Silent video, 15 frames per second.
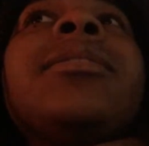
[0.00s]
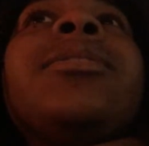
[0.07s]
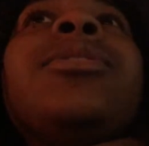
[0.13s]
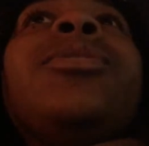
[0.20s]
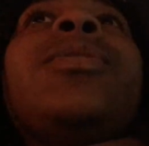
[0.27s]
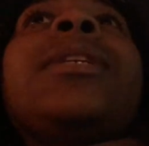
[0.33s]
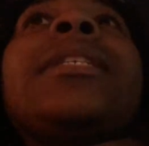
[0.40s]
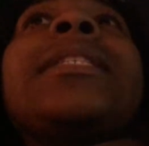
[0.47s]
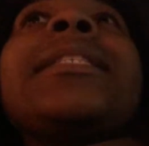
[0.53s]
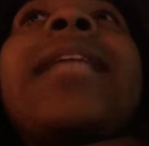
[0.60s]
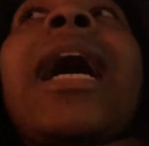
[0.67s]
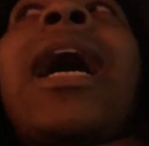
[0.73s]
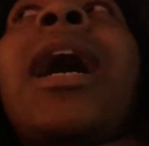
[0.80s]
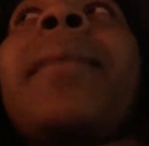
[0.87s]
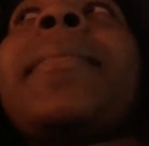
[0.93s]
You can
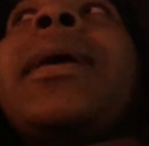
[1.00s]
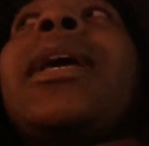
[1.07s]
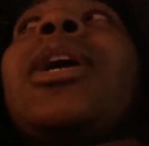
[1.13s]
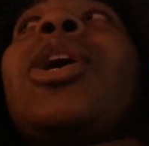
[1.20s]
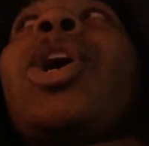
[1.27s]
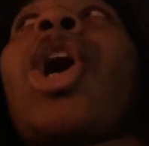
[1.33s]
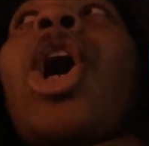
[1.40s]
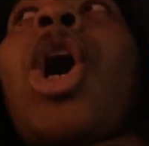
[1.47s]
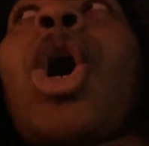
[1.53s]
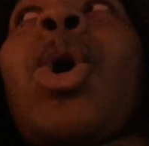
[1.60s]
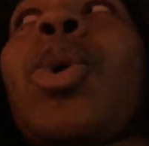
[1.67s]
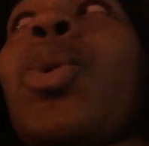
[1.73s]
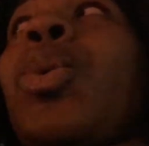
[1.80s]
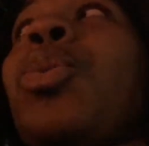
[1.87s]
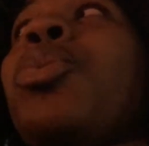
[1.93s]
stop and
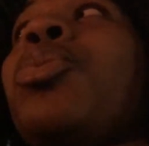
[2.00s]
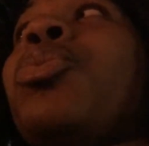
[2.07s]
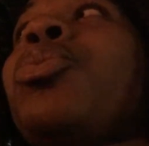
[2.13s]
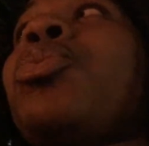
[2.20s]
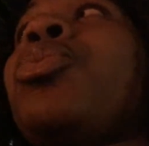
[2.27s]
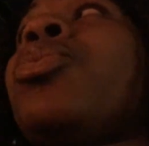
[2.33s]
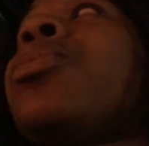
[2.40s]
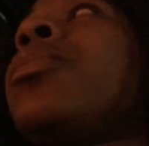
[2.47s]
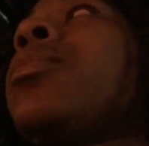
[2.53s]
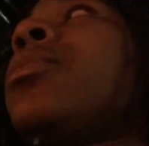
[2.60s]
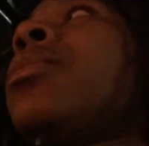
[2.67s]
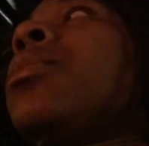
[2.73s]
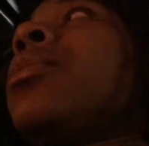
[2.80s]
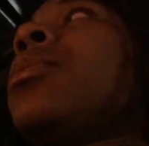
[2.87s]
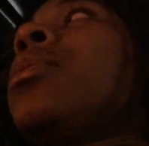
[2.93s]
go. Where the sign that say
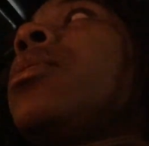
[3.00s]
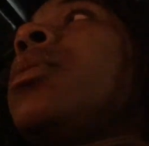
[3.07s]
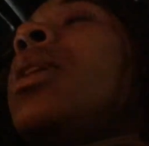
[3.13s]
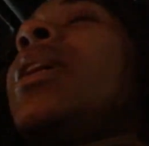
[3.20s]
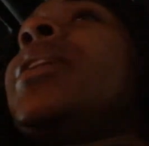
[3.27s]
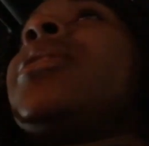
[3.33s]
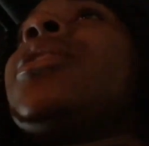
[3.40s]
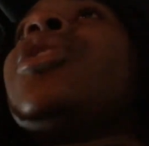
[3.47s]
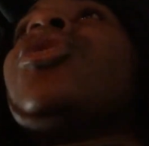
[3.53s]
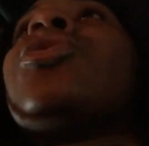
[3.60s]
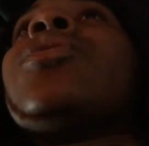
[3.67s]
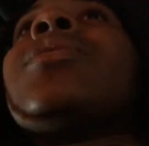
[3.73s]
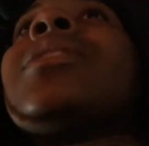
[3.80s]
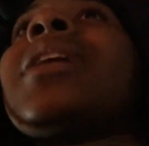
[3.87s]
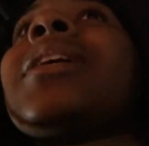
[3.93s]
that? There's
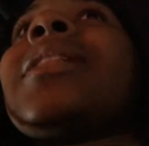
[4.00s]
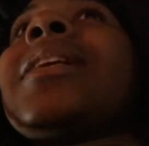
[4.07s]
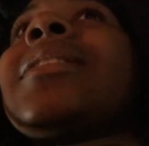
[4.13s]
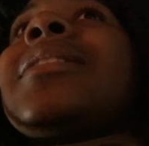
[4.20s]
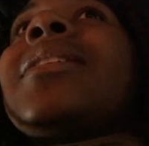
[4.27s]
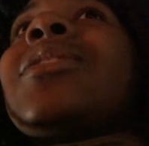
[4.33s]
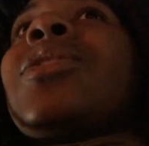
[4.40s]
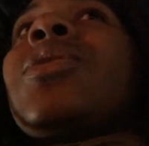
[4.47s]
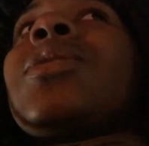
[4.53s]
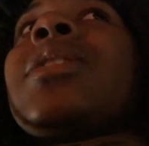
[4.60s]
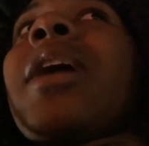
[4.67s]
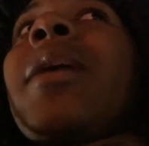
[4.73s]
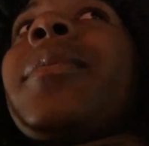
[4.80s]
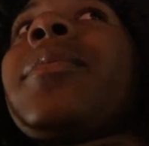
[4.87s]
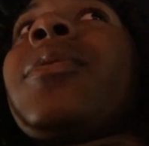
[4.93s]
no sign that says no
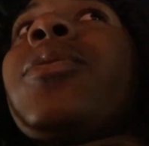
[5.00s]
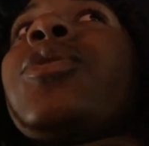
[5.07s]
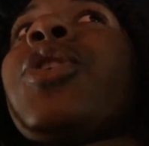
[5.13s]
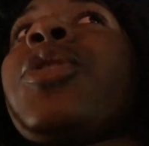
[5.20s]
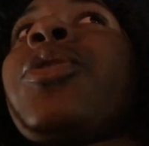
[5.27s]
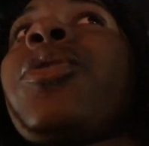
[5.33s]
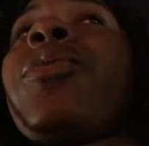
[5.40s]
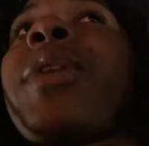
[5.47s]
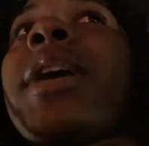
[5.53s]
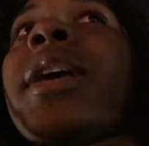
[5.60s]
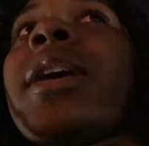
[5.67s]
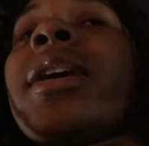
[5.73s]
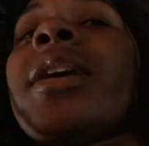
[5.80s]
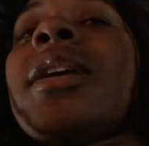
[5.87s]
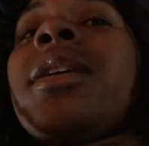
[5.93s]
stop, oh, no so turn on would,
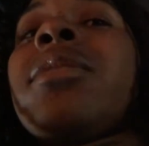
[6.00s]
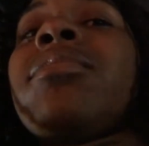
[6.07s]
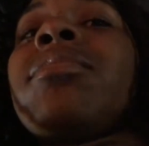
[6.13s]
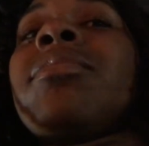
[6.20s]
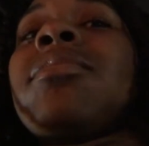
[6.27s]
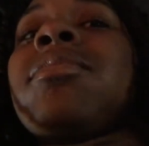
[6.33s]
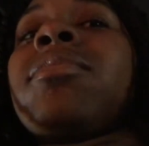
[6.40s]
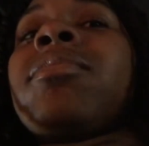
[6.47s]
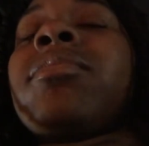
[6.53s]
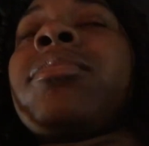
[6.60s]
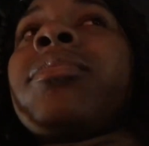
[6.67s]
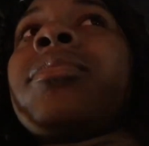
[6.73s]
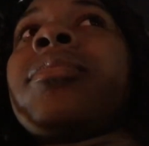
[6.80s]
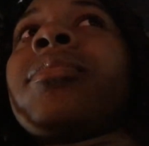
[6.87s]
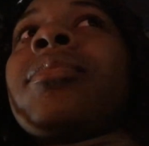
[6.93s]
red. So why would I
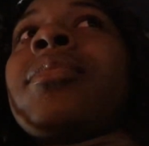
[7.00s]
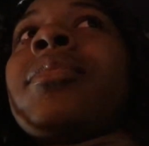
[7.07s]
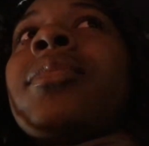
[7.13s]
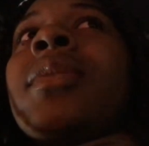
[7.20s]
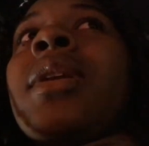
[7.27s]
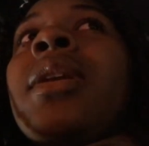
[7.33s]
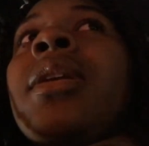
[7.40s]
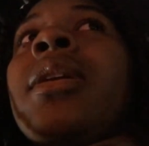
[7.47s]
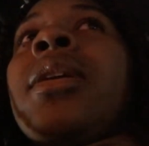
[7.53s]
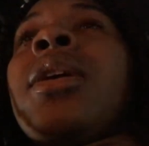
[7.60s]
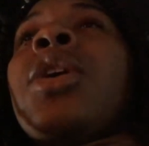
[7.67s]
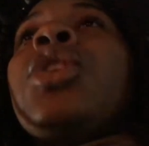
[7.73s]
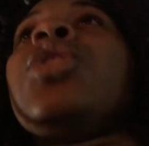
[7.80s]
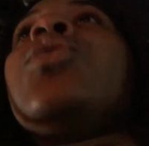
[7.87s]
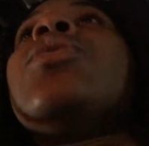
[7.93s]
not stop when it's red?
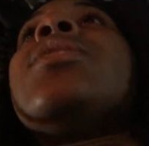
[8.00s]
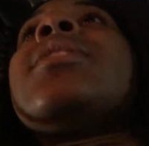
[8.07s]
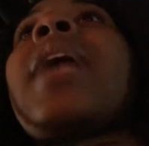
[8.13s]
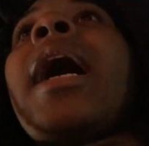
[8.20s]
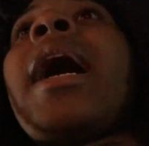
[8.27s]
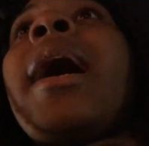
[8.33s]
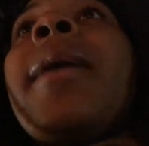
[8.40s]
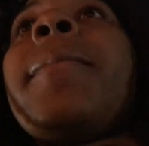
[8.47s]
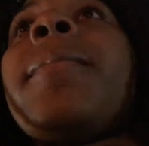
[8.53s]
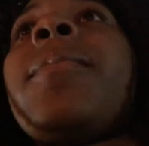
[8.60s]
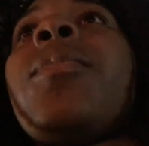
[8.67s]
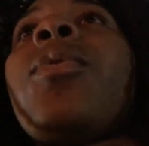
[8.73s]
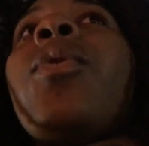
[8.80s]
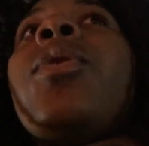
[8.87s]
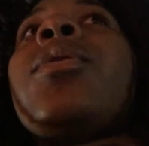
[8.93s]
You stop
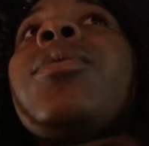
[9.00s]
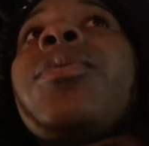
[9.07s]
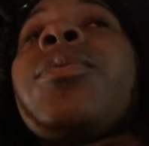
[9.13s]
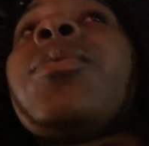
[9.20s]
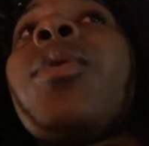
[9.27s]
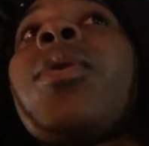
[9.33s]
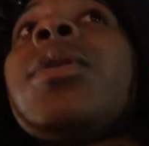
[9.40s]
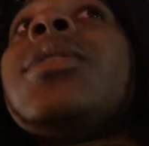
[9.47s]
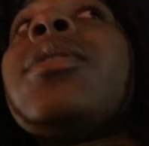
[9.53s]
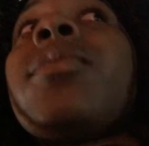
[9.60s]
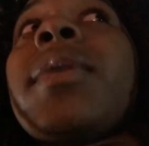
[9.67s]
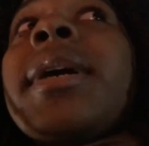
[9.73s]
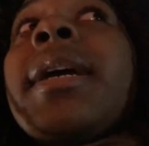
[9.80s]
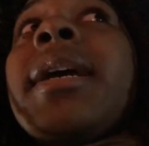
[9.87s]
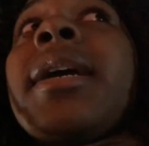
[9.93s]
on on the
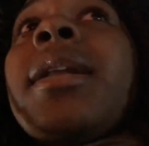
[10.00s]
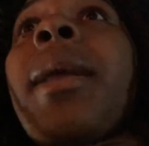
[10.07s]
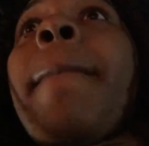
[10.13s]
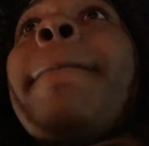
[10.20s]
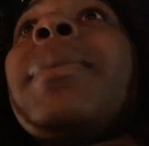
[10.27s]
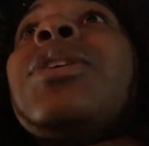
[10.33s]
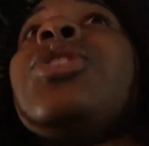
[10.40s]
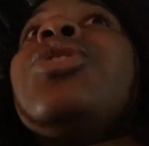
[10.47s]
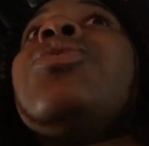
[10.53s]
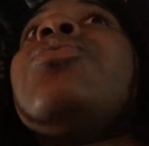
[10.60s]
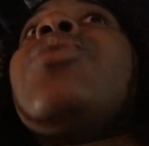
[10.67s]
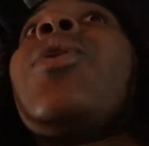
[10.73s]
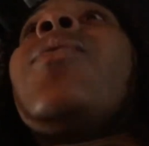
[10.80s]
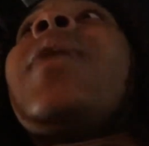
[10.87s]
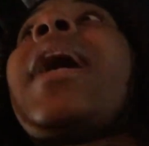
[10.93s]
red, but you
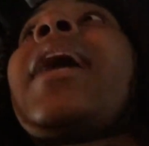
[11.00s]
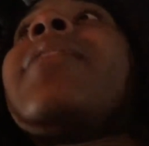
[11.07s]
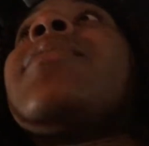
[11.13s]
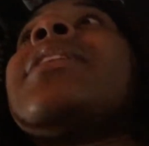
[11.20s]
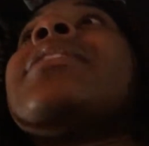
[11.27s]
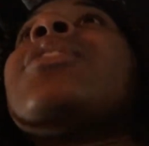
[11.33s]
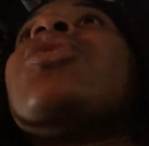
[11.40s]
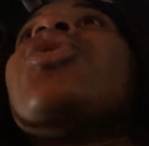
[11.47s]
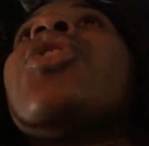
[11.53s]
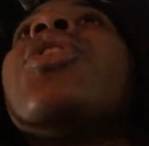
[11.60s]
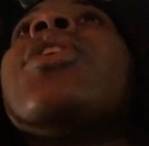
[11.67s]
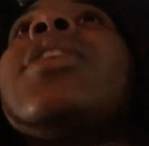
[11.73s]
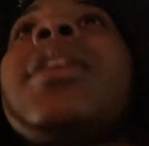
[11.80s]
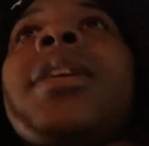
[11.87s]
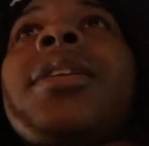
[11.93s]
don't have. It's a
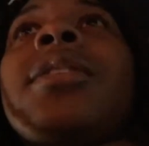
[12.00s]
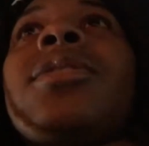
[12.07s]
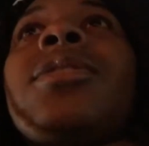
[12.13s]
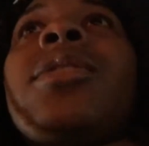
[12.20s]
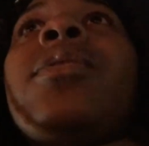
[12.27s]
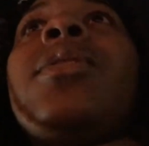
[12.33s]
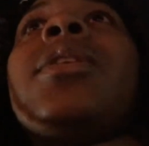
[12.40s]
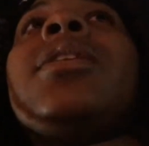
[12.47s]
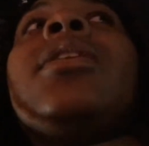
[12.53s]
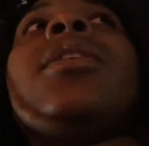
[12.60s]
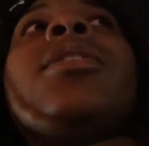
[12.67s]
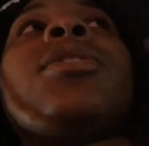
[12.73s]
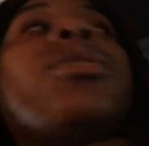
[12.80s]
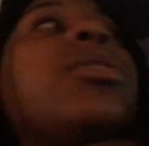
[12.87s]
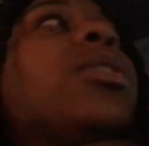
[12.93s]
turning, so oh, okay. you
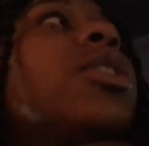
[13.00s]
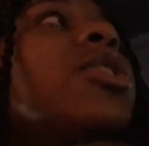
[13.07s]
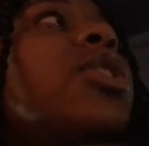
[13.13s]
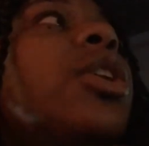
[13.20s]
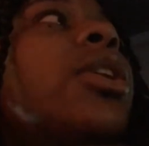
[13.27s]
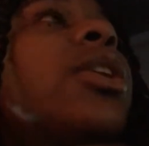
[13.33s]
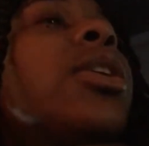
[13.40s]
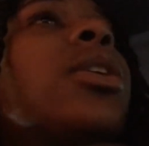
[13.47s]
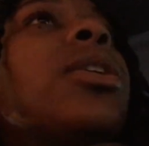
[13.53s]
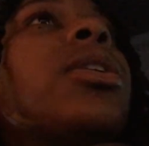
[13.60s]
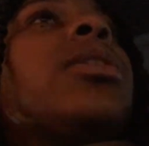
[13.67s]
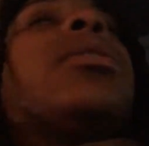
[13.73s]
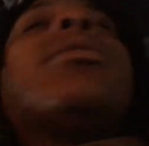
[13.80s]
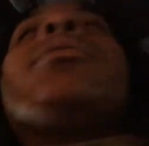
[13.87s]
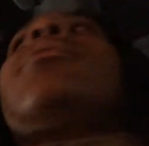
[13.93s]
can so you can turn.
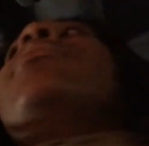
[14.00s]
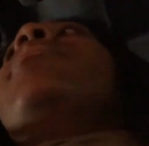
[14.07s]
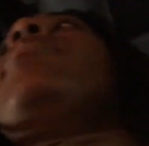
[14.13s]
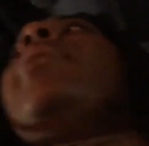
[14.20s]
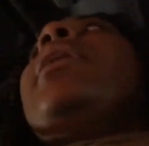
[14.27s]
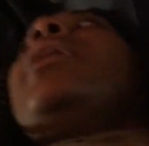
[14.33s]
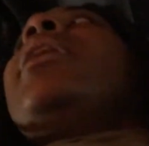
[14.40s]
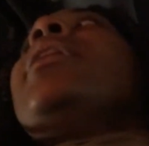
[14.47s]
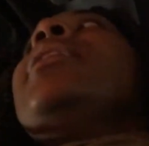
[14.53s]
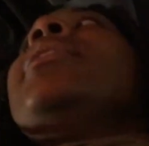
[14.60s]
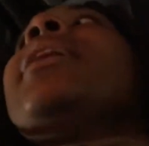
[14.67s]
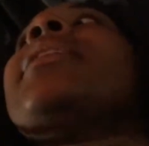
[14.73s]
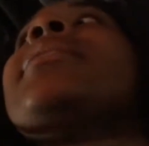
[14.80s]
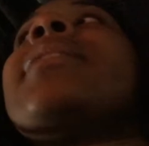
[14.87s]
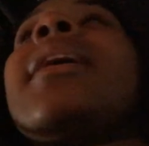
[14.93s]
That? Hey,
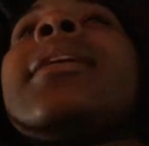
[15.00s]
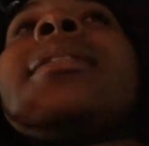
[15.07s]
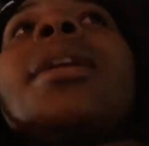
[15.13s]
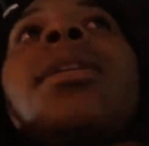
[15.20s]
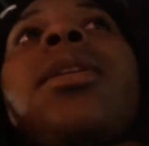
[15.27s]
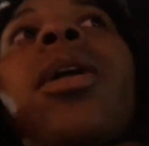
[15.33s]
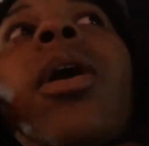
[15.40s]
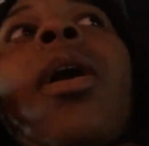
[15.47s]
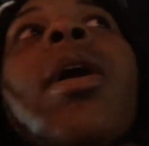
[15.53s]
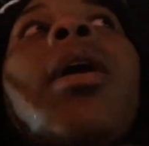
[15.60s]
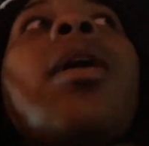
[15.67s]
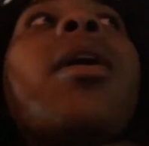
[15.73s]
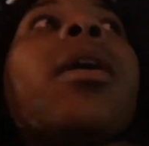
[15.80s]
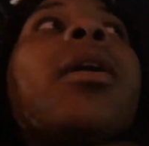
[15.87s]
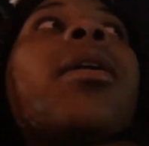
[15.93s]
that's like the
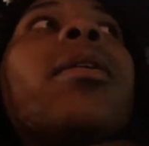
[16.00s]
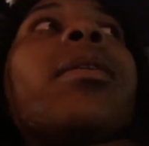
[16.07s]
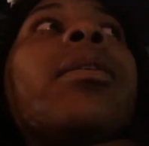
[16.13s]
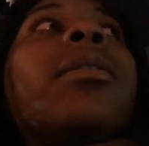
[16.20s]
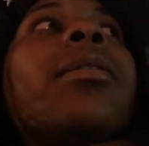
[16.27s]
law.